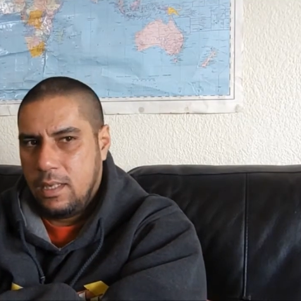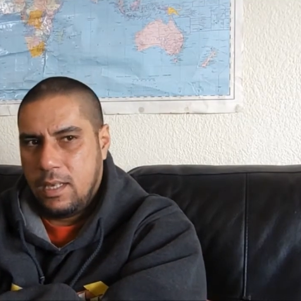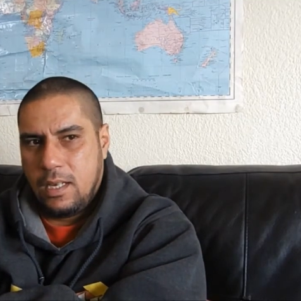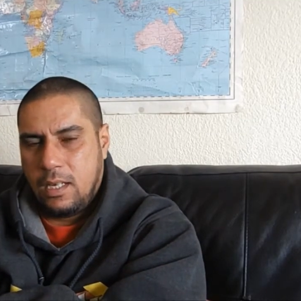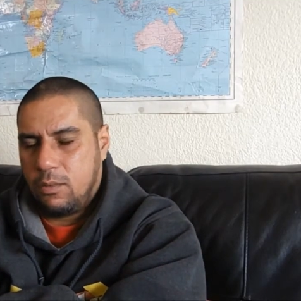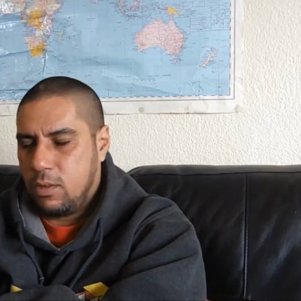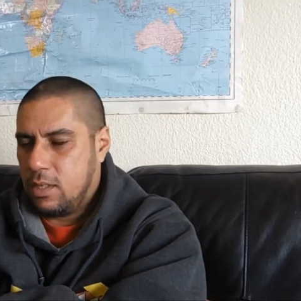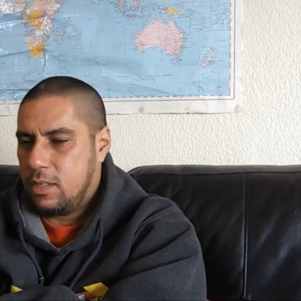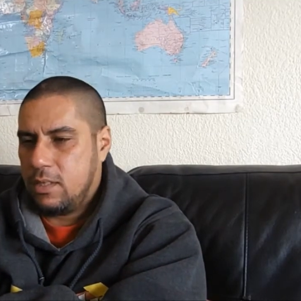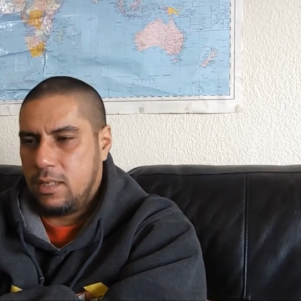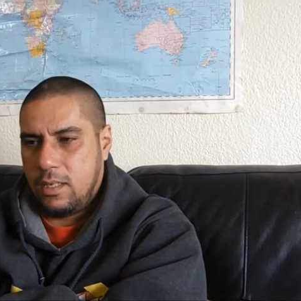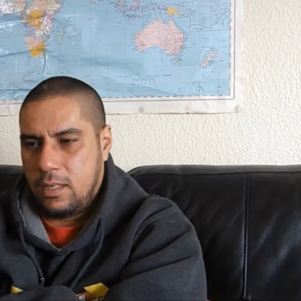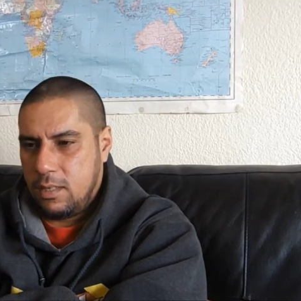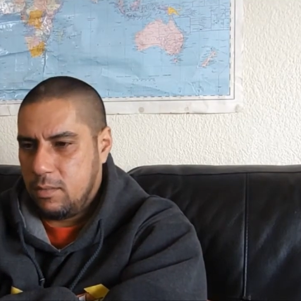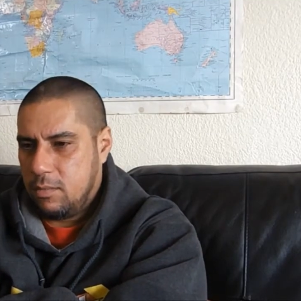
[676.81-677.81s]
It was
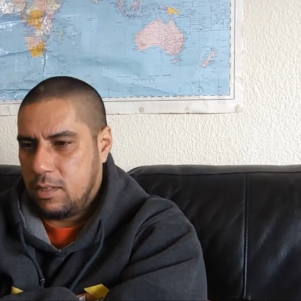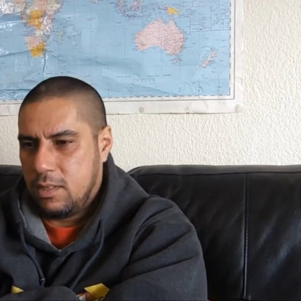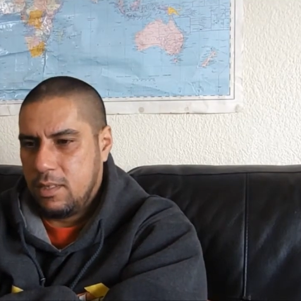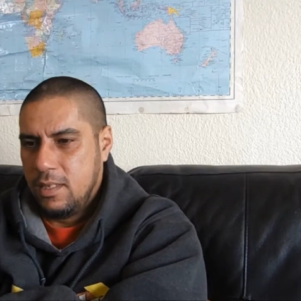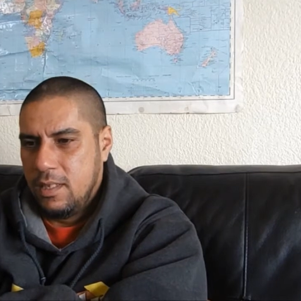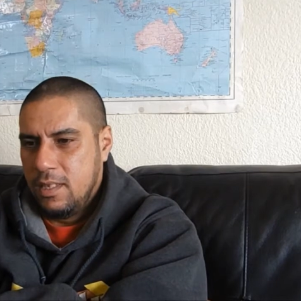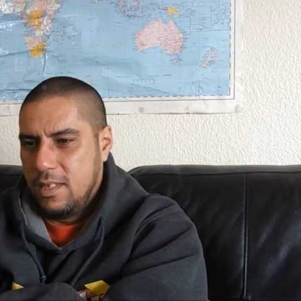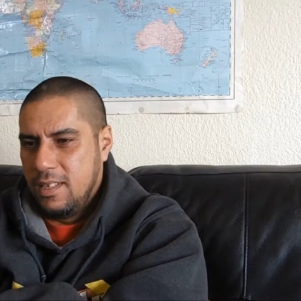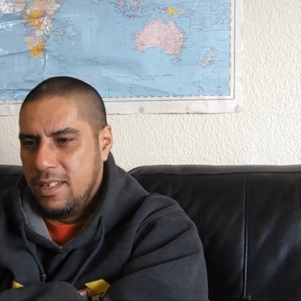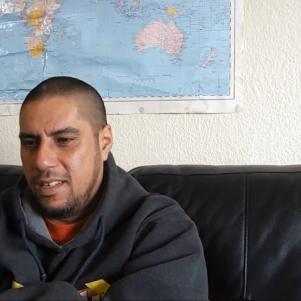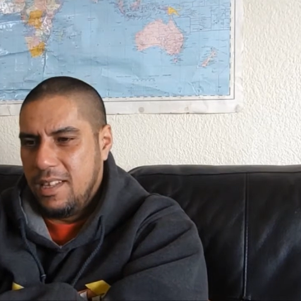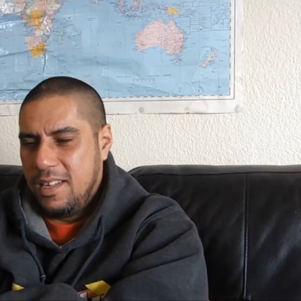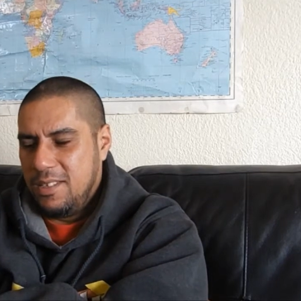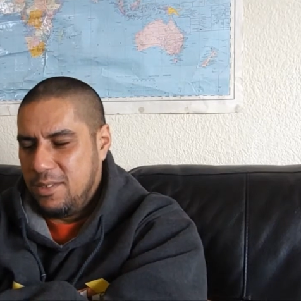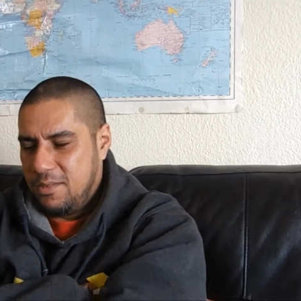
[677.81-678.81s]
terrible.
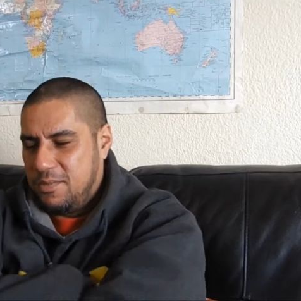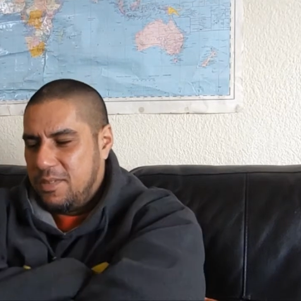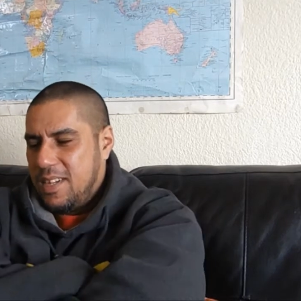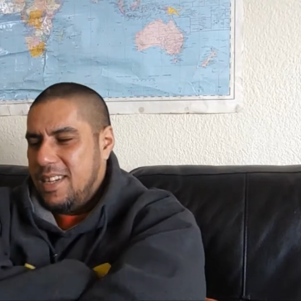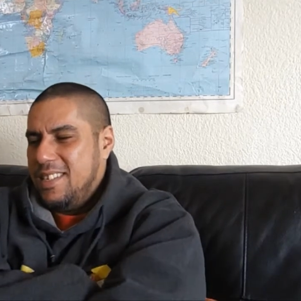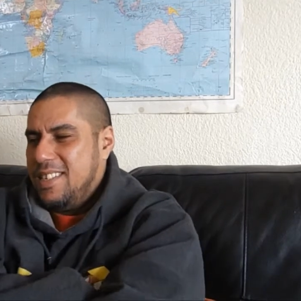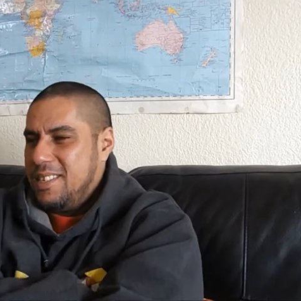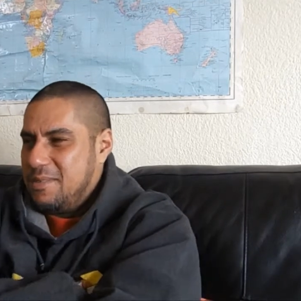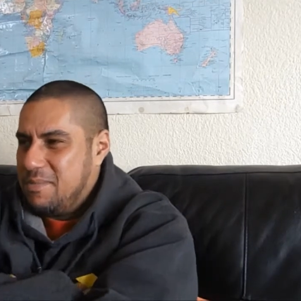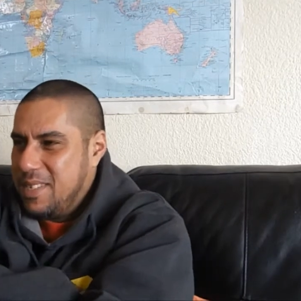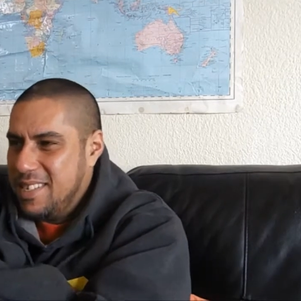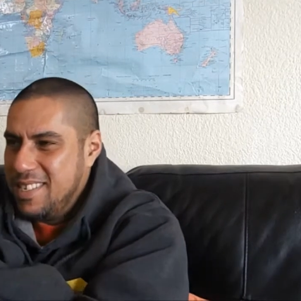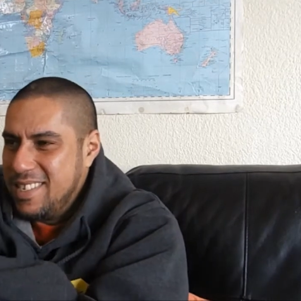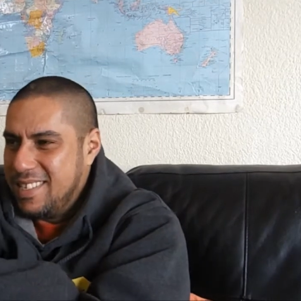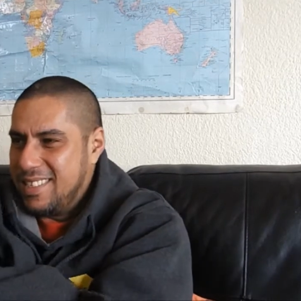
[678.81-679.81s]
And to find out
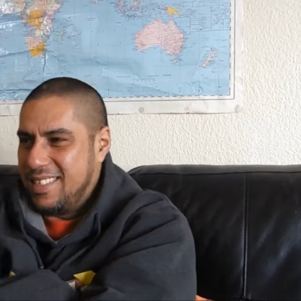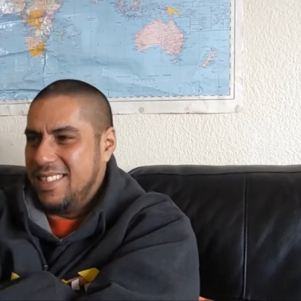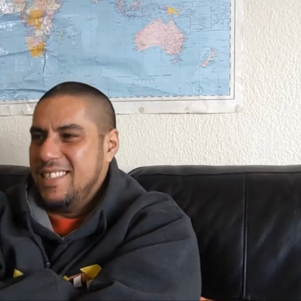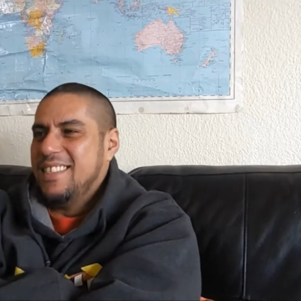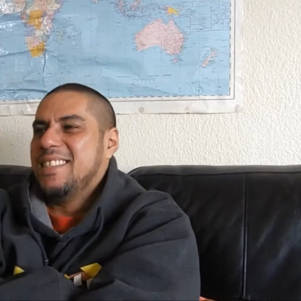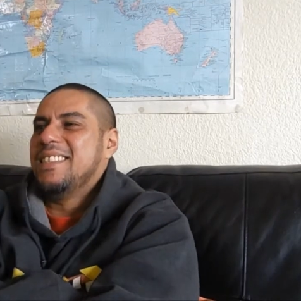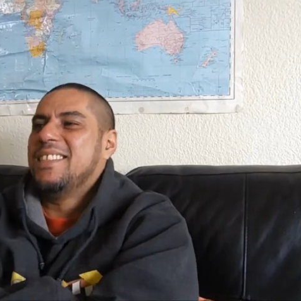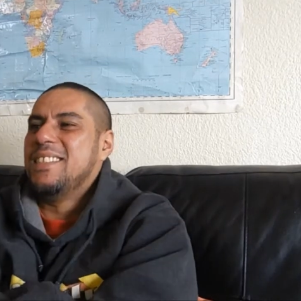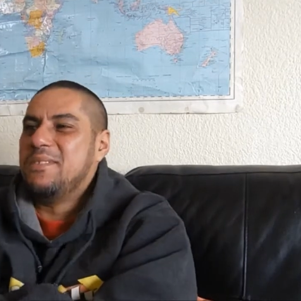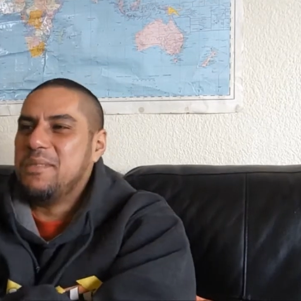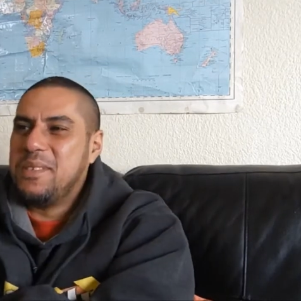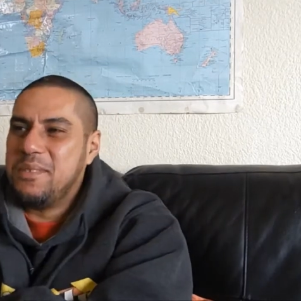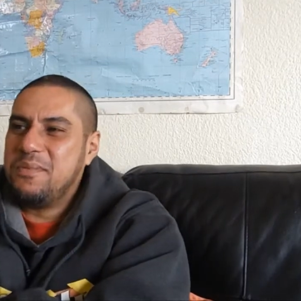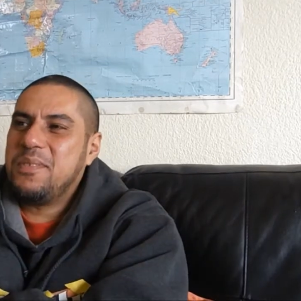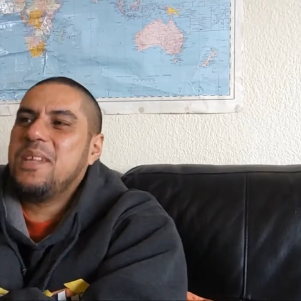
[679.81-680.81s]
many years later, it
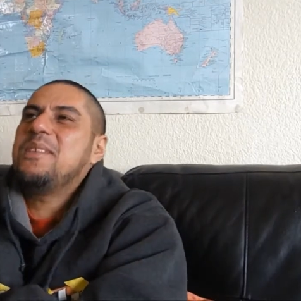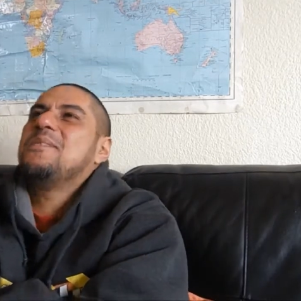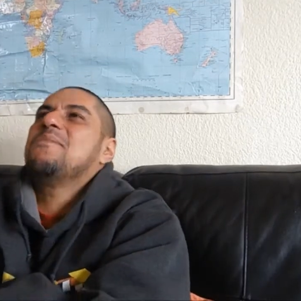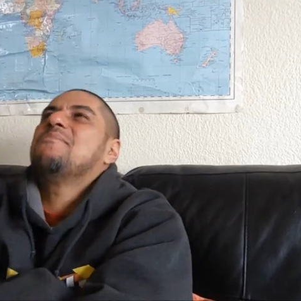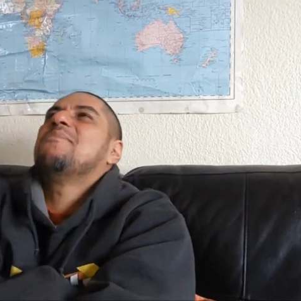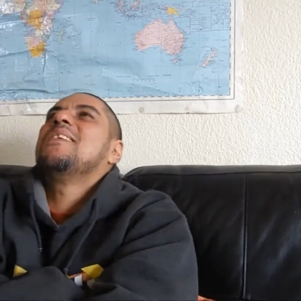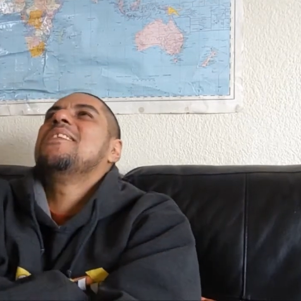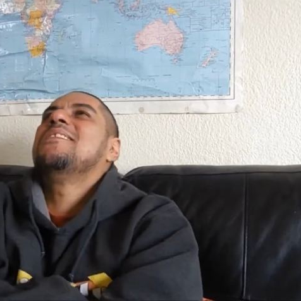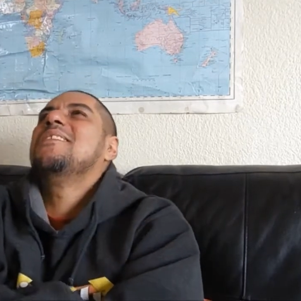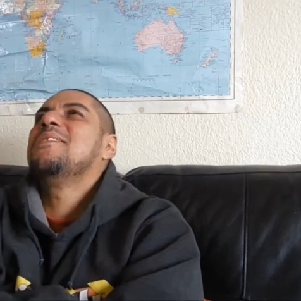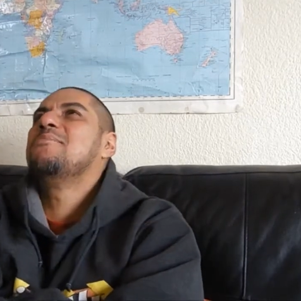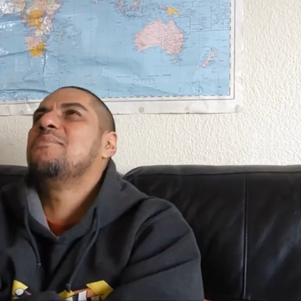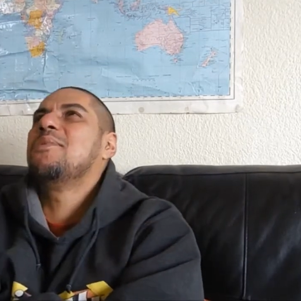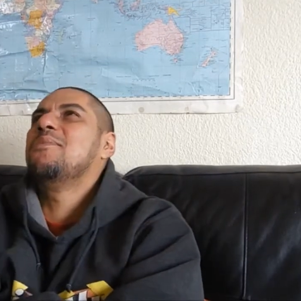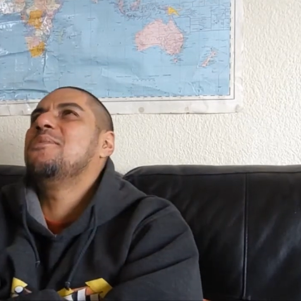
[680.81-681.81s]
was a friend of mine
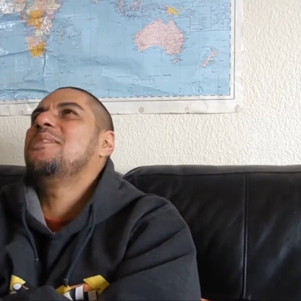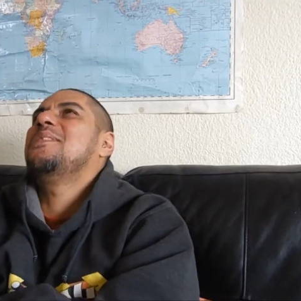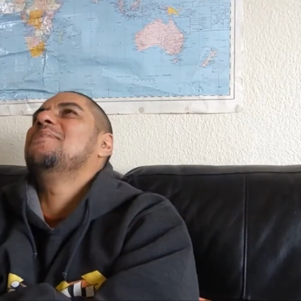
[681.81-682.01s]
that brought